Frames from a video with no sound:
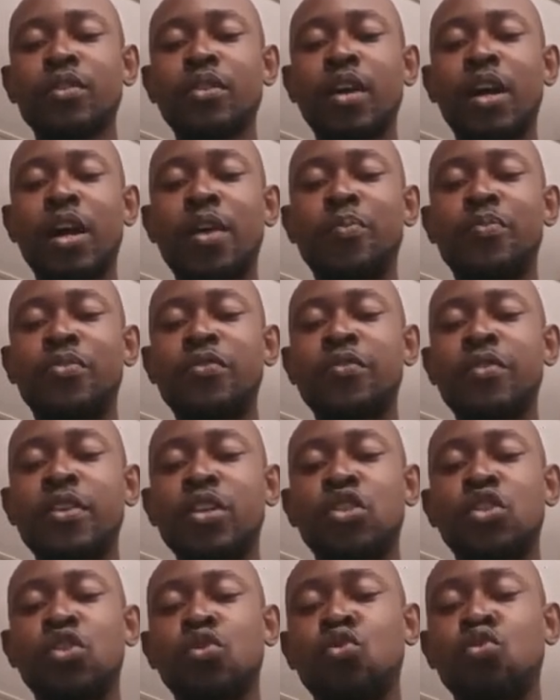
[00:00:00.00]
privilege
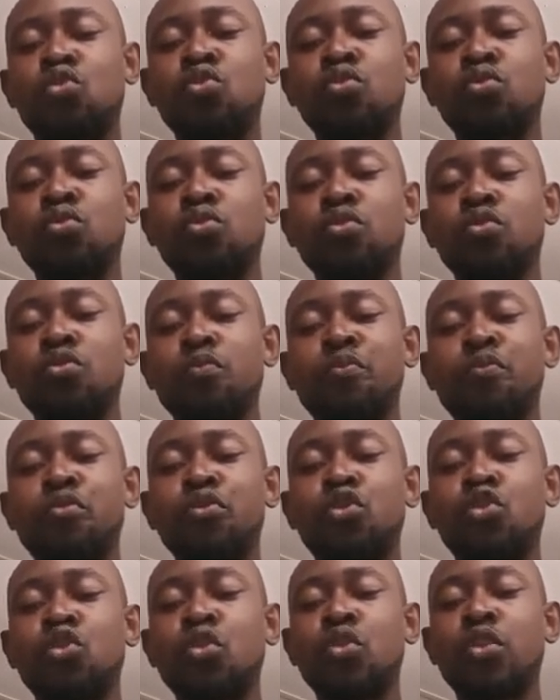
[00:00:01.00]
to put
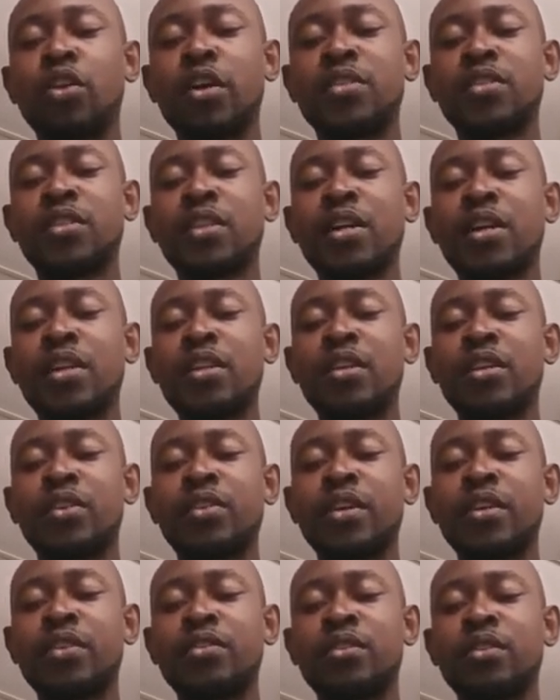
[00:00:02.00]
your external link right
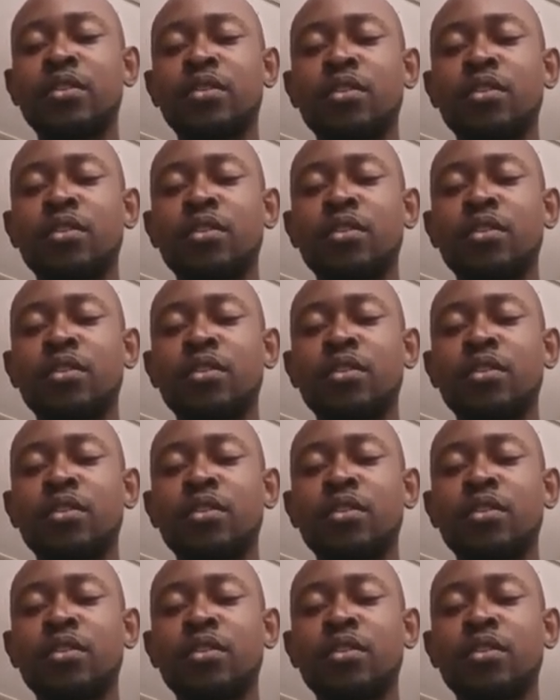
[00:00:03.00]
here.